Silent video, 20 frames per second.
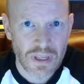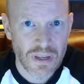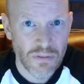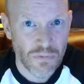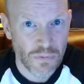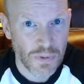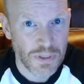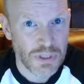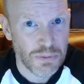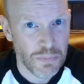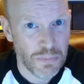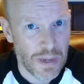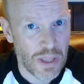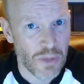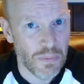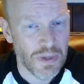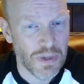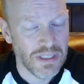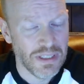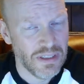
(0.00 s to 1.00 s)
which, by the
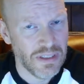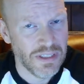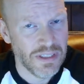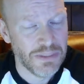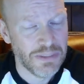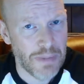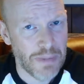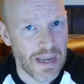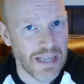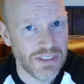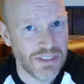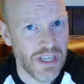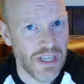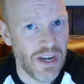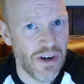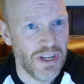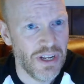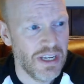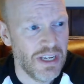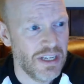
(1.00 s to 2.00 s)
way, this past
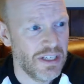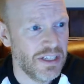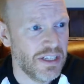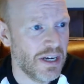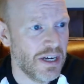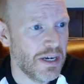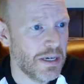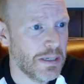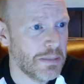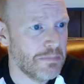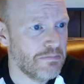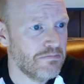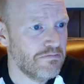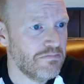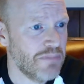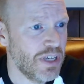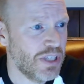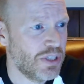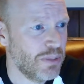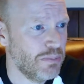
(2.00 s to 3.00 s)
Saturday,
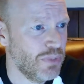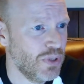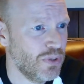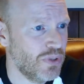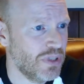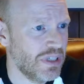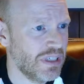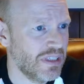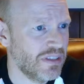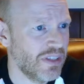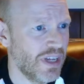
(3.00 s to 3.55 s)
it's amusing.